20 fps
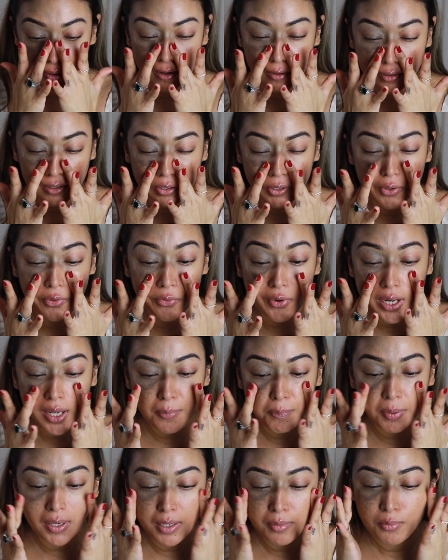a
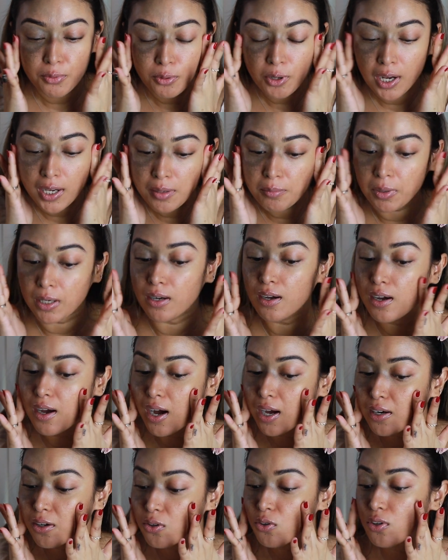gripping primer.
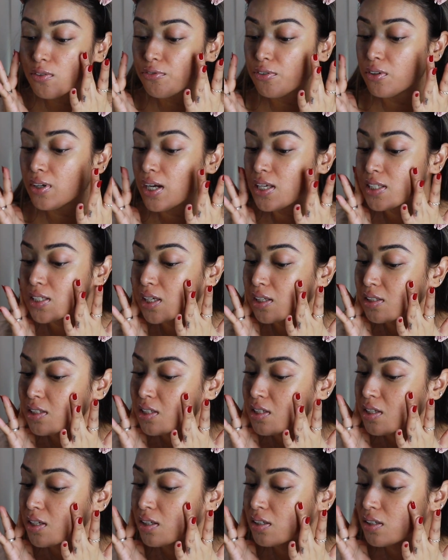I don't know if you guys can
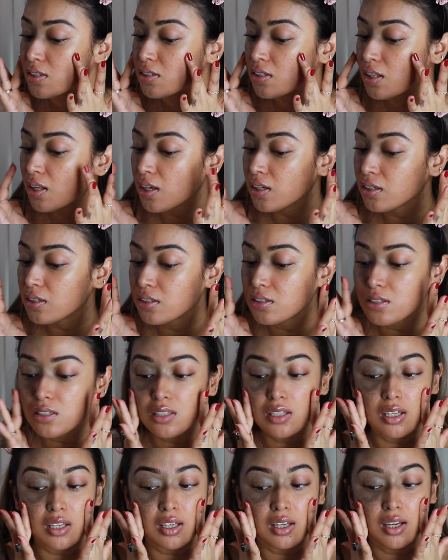see, it is like,
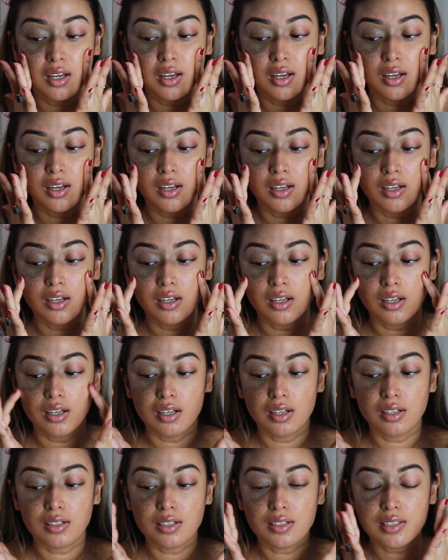see,
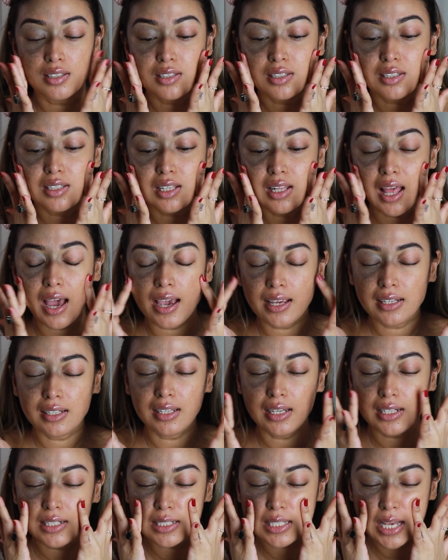it is
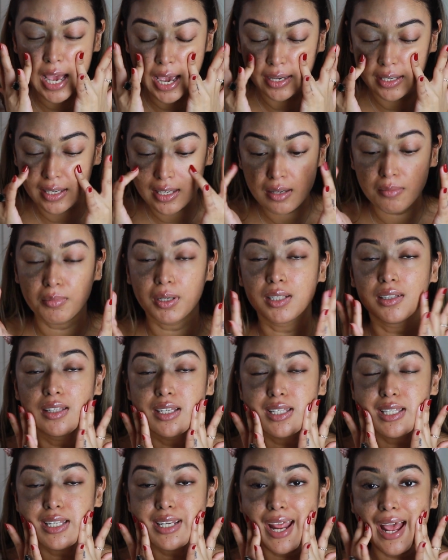slightly tacky, but
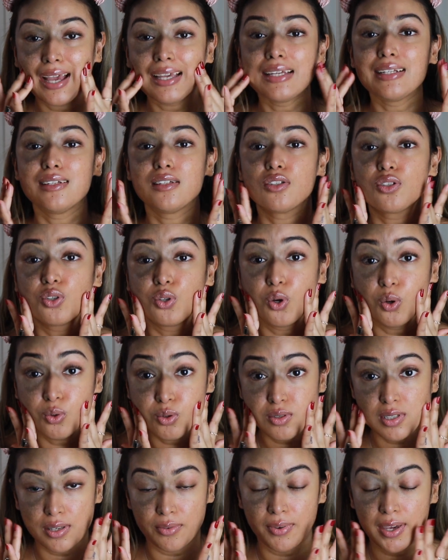this tackiness
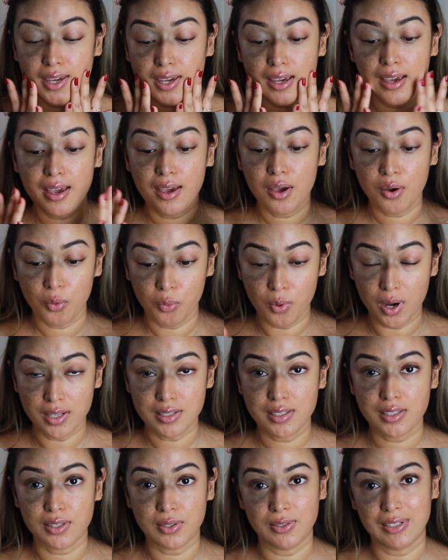goes away
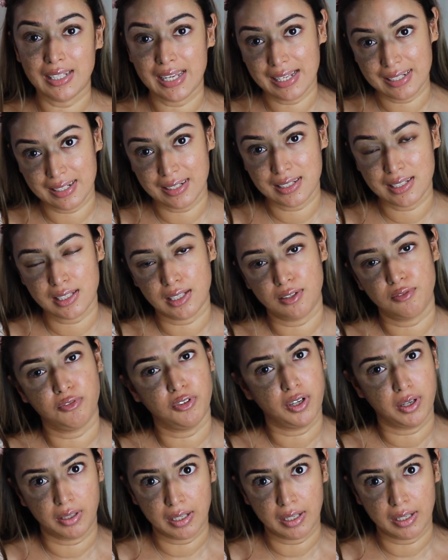once you let it sit for a